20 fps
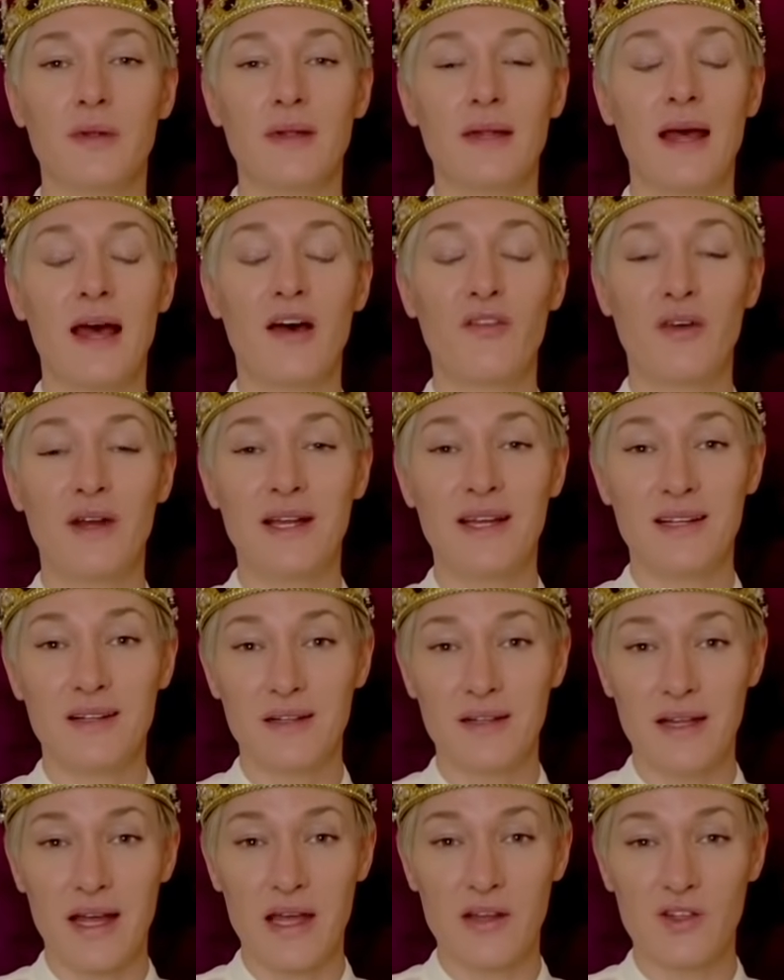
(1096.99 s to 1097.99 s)
have a
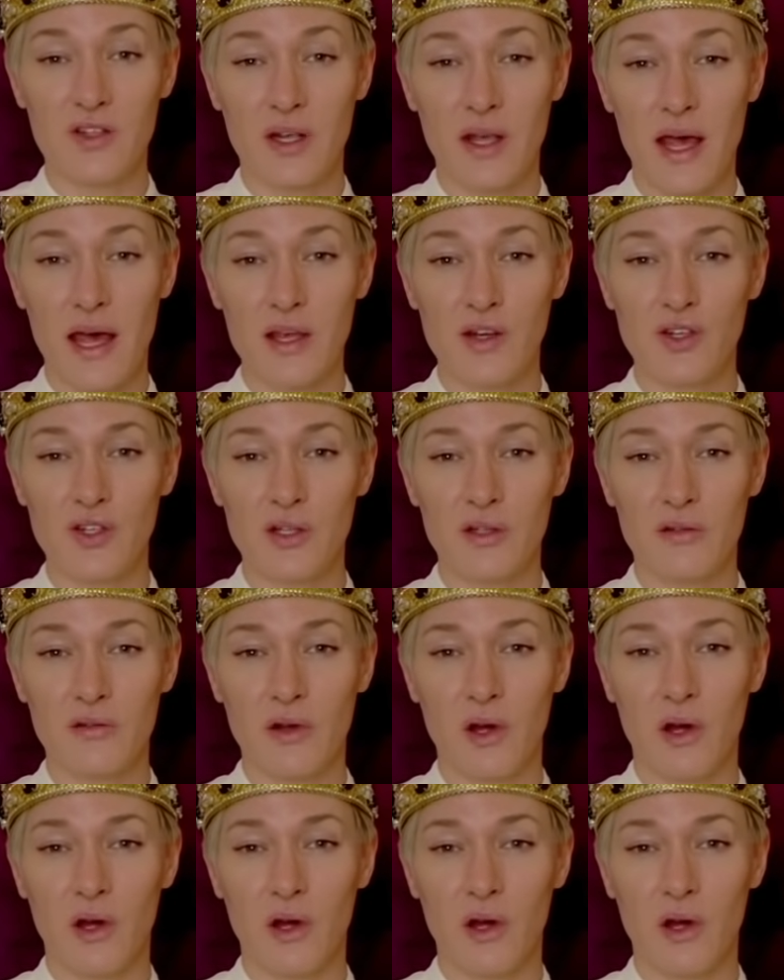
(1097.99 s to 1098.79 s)
little education